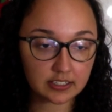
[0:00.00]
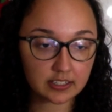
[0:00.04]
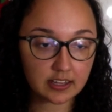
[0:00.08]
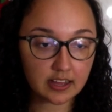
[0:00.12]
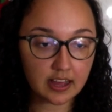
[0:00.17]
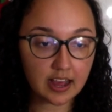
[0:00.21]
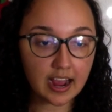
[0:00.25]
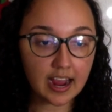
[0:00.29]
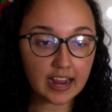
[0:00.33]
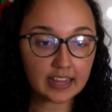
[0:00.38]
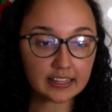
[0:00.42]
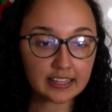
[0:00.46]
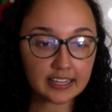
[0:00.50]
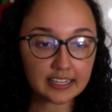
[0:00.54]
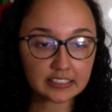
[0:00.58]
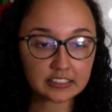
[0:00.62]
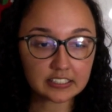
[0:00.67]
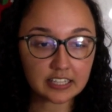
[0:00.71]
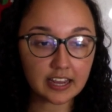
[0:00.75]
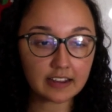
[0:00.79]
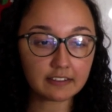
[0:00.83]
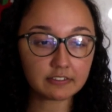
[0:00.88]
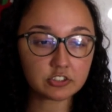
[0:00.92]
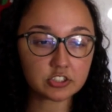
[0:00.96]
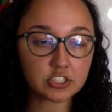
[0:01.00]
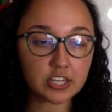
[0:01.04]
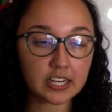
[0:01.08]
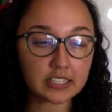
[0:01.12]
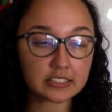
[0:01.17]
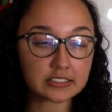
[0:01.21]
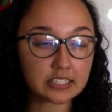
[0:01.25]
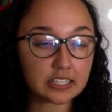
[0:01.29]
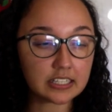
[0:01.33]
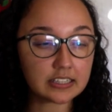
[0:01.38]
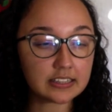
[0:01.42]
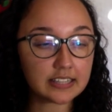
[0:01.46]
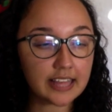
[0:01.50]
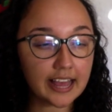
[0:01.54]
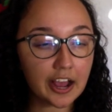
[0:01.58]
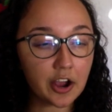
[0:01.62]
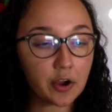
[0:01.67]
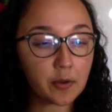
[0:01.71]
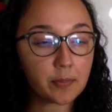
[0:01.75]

I like to have checked allow